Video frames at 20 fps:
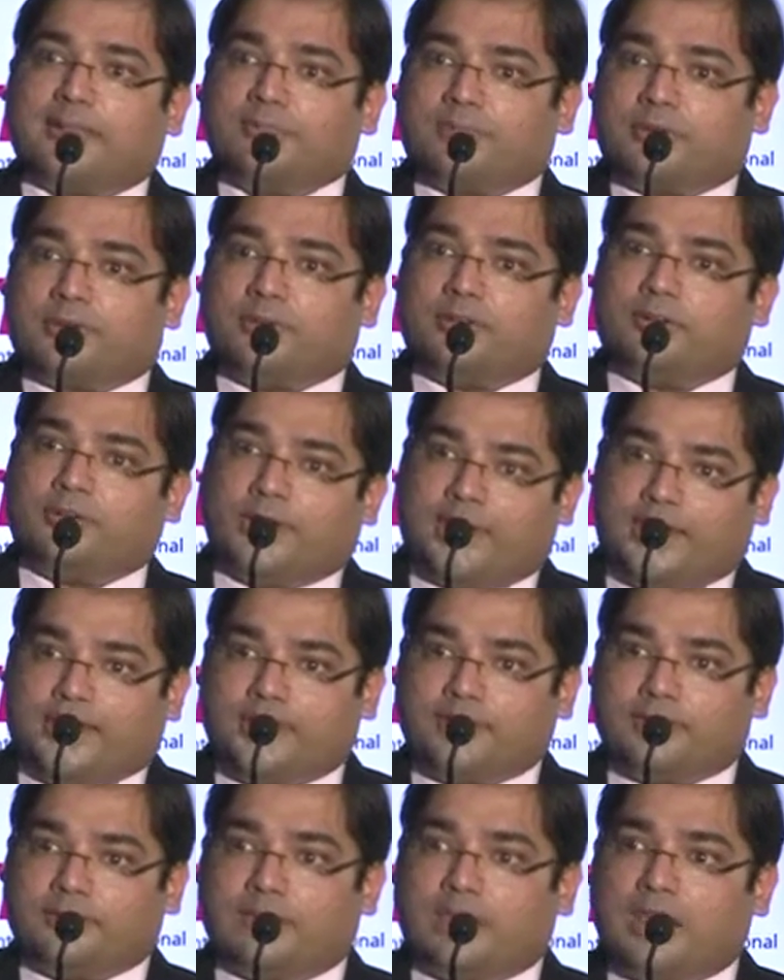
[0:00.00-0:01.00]
them till
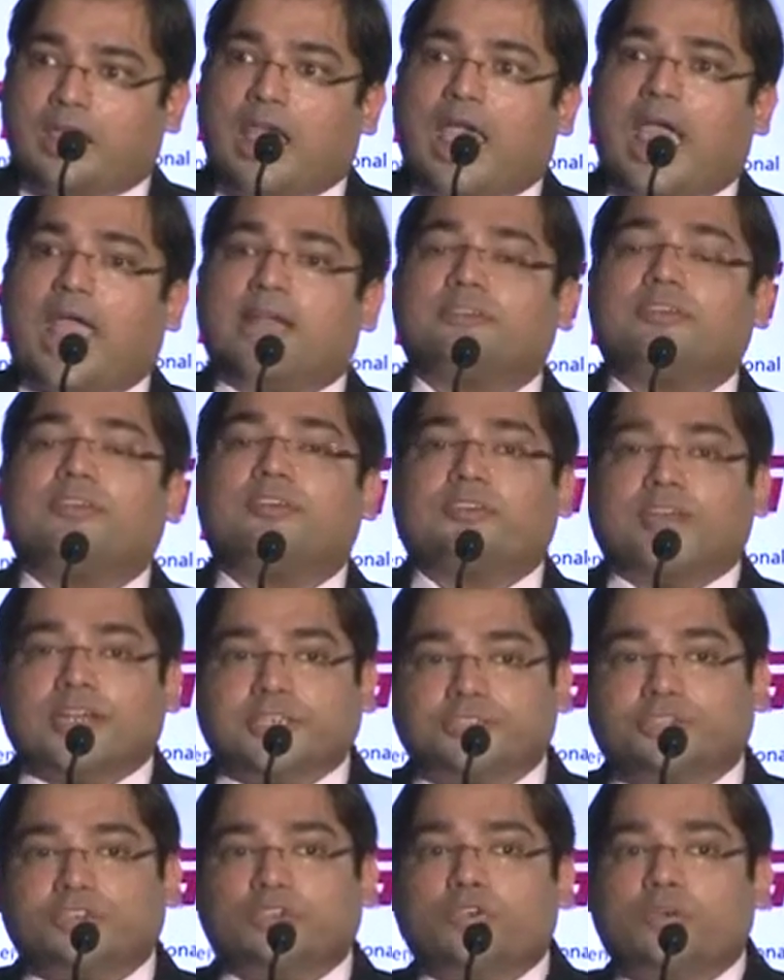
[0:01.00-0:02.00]
date, and the
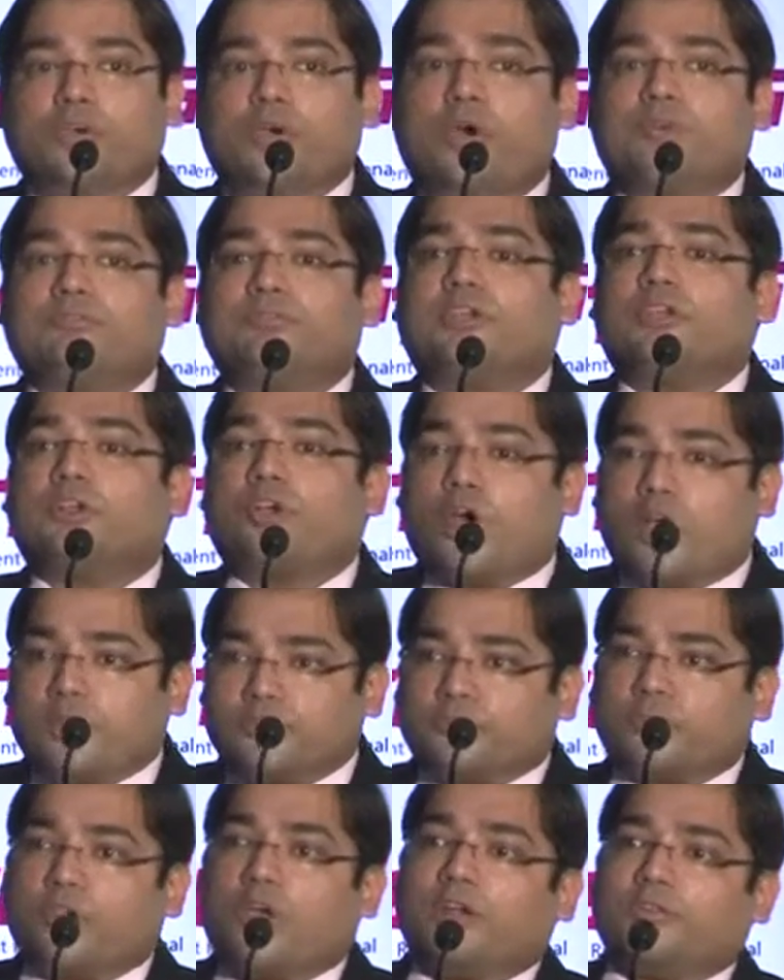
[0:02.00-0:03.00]
ratio of the
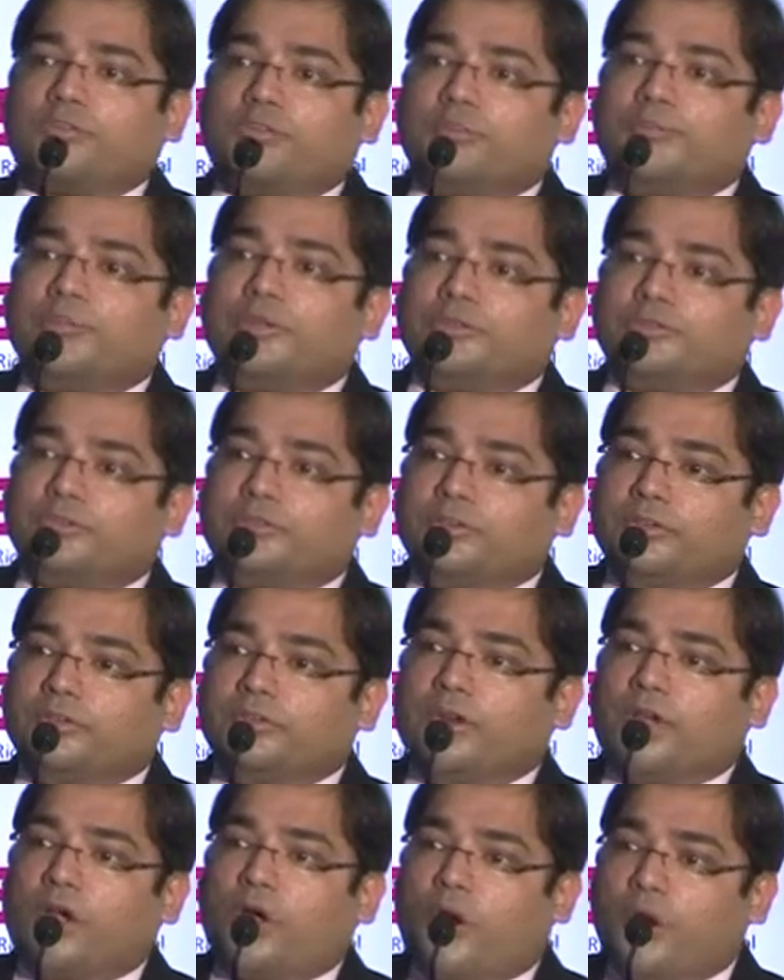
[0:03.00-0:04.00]
cost
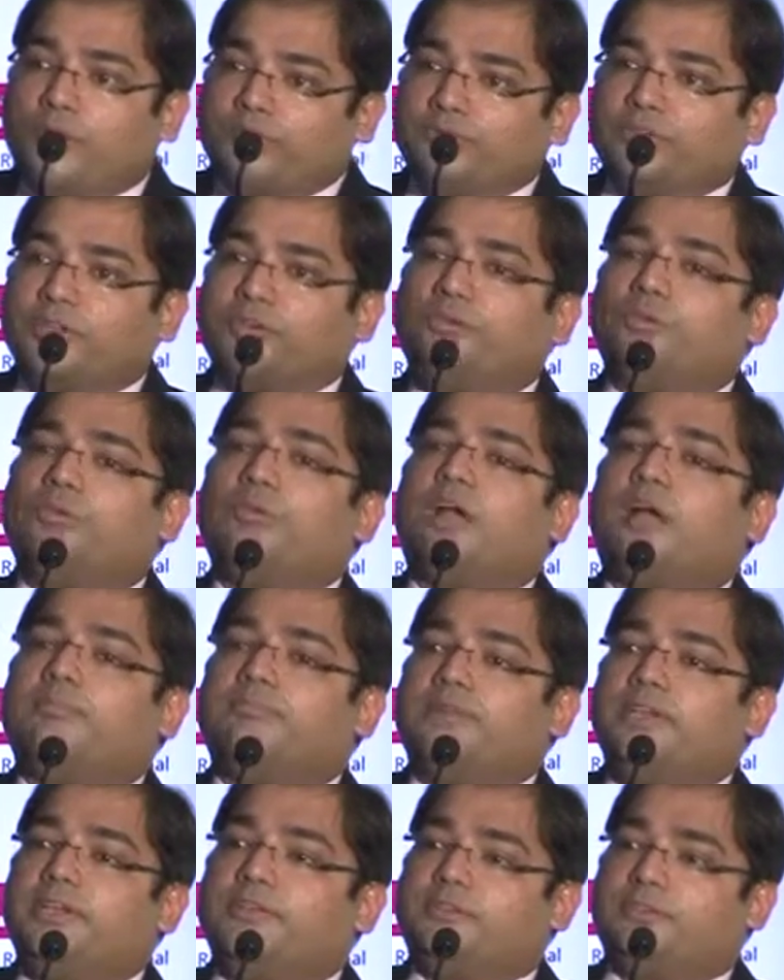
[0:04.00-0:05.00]
contribution of the two
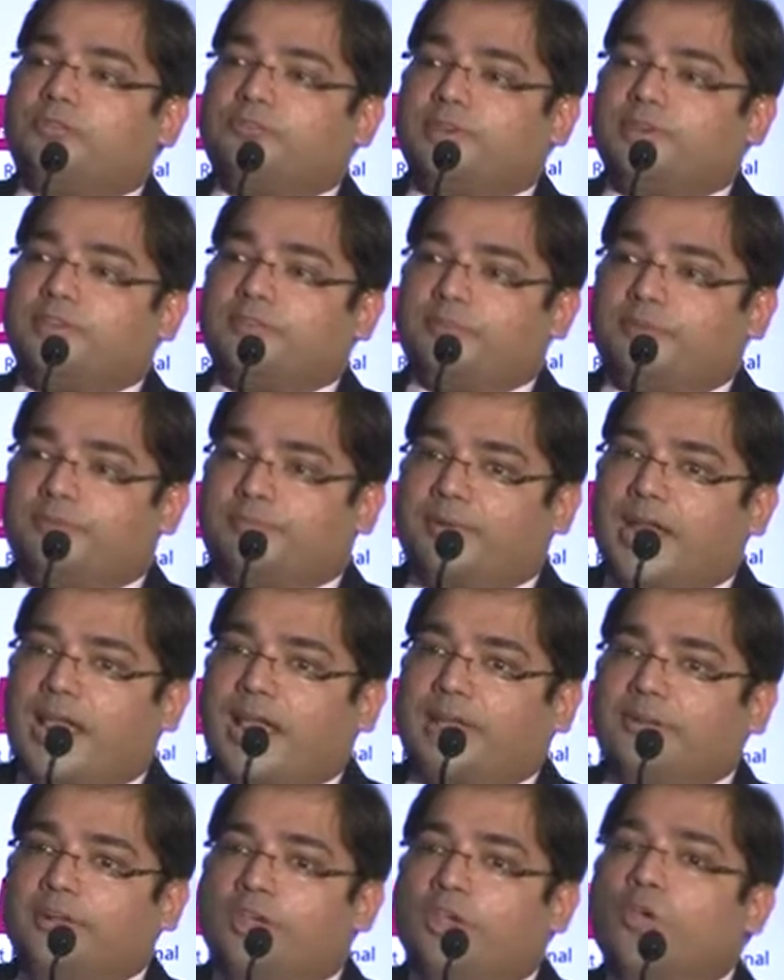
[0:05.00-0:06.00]
companies towards the
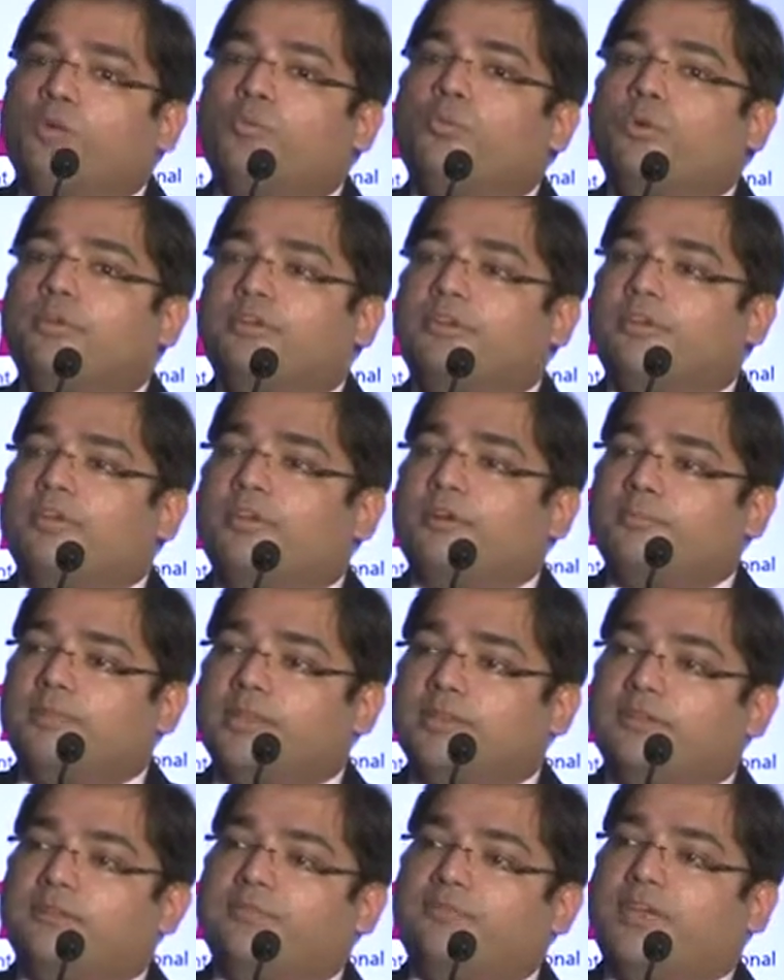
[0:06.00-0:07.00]
brand would
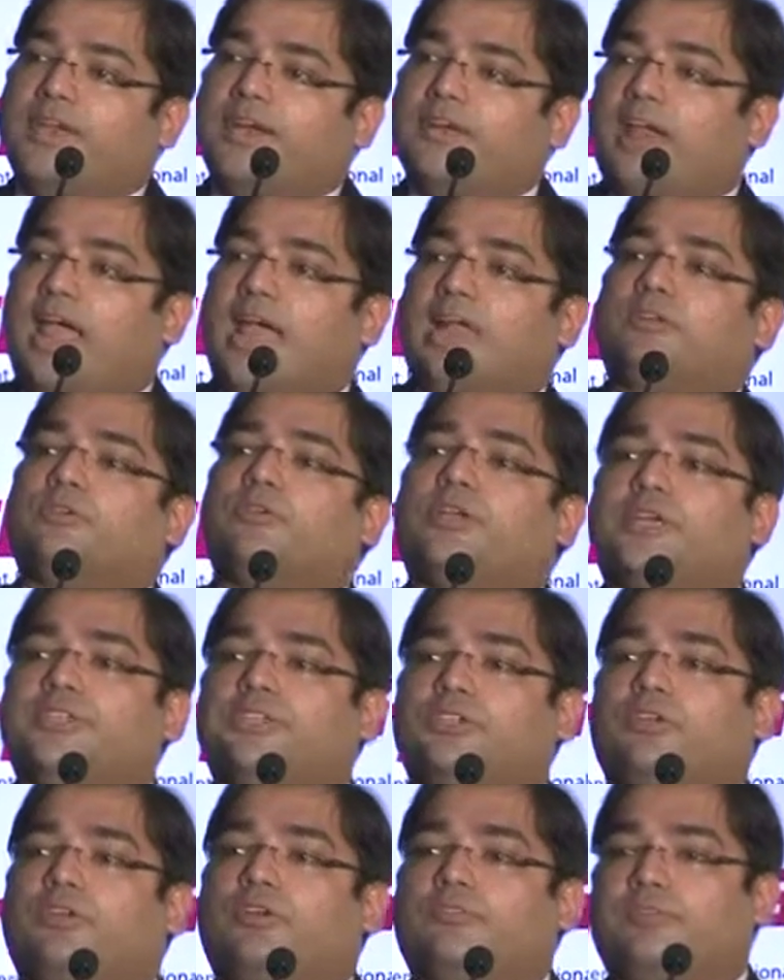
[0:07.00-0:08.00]
determine the fair
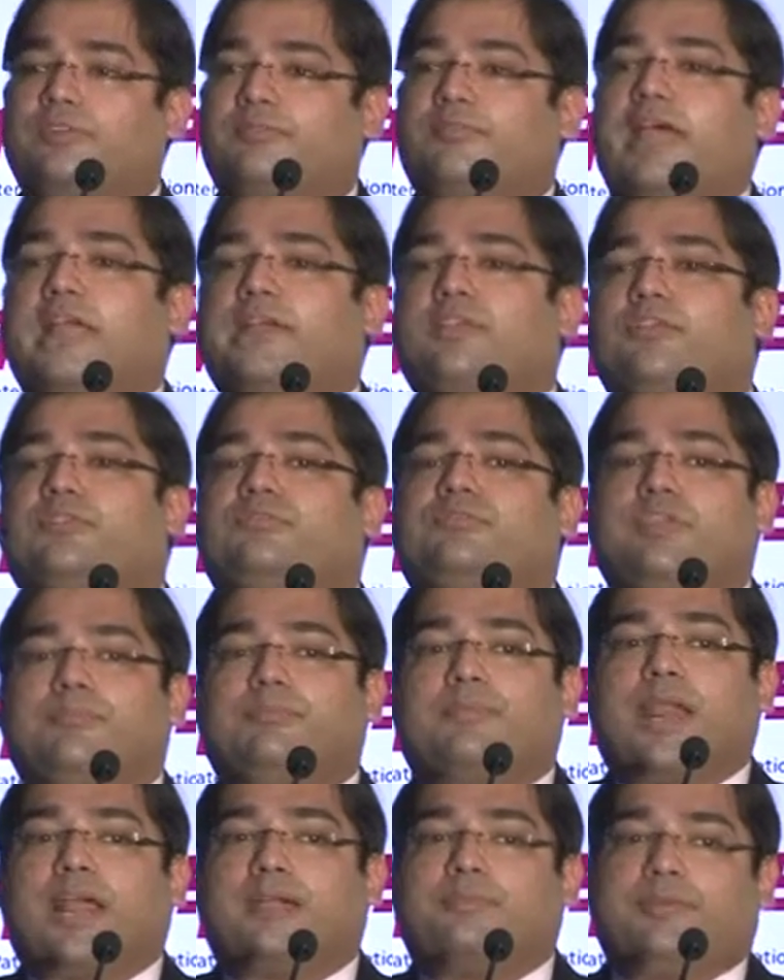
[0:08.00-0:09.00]
allocation of the value of the
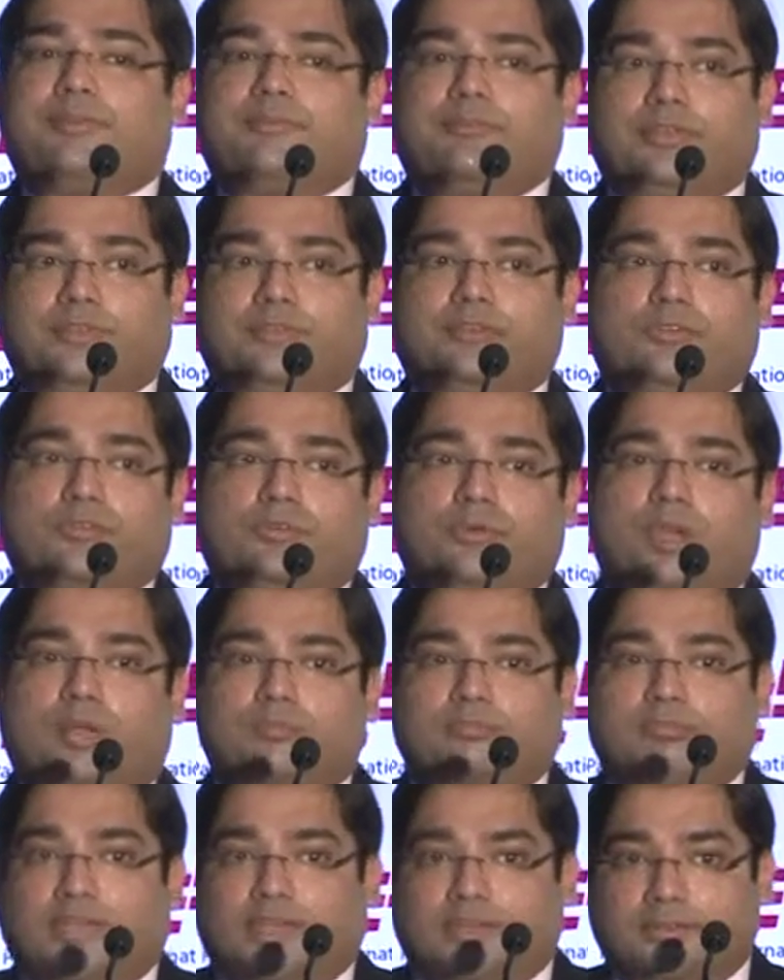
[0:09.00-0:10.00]
brand between the two
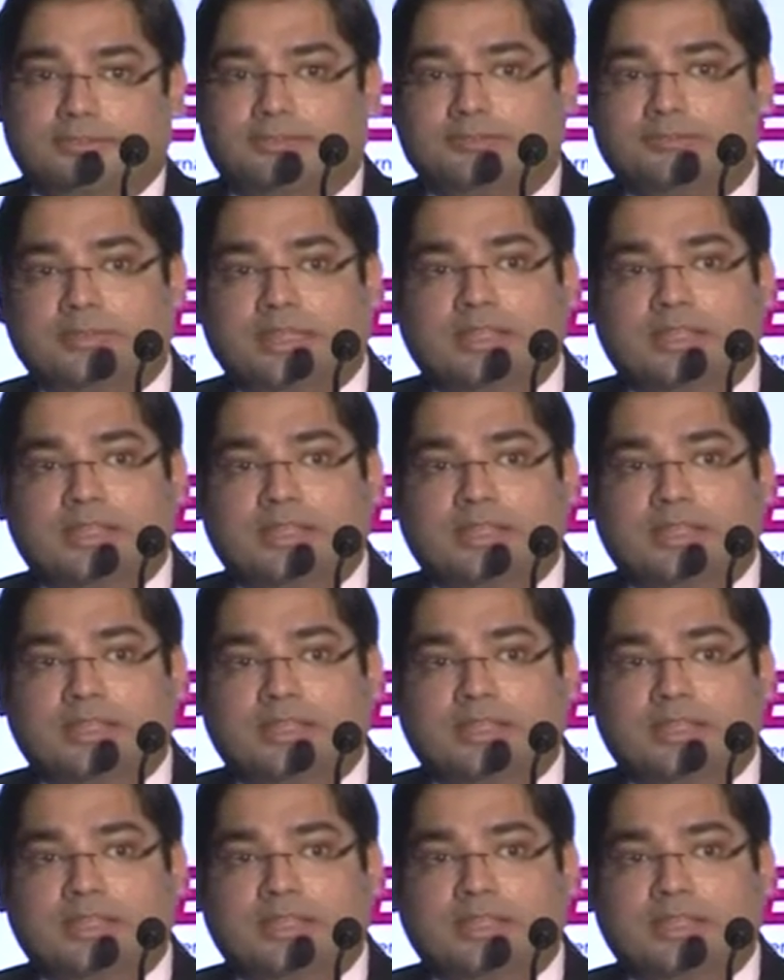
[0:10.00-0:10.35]
companies.